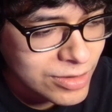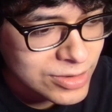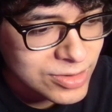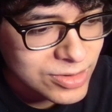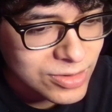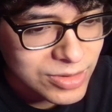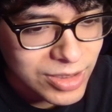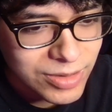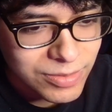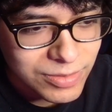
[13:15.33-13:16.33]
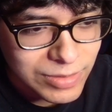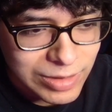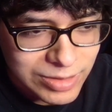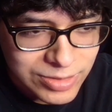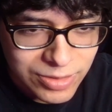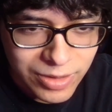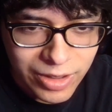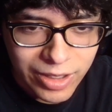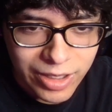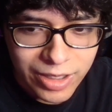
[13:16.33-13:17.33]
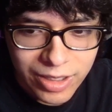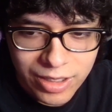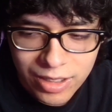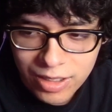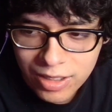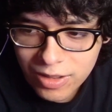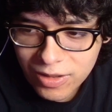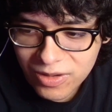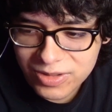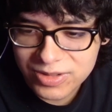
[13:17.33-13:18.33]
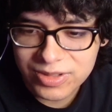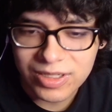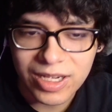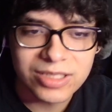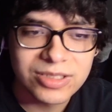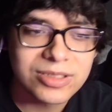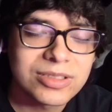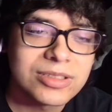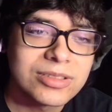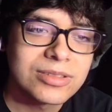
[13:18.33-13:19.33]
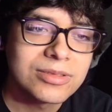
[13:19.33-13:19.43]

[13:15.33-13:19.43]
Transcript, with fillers: So, yeah, so honestly, I just.